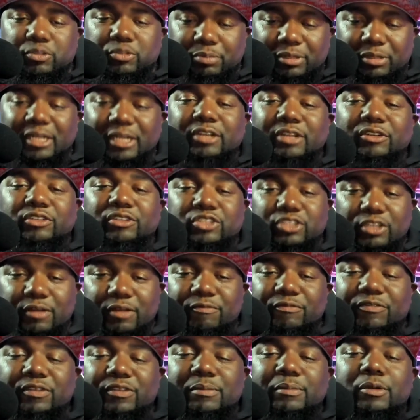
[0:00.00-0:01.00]
but there's
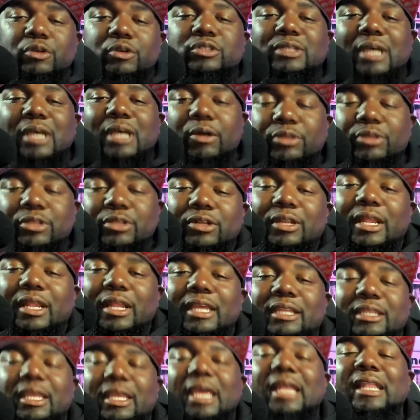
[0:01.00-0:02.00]
some females out there
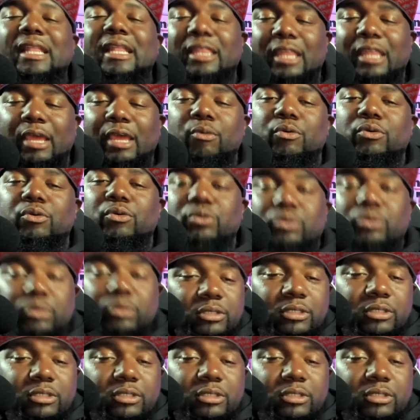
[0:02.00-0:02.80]
like that that will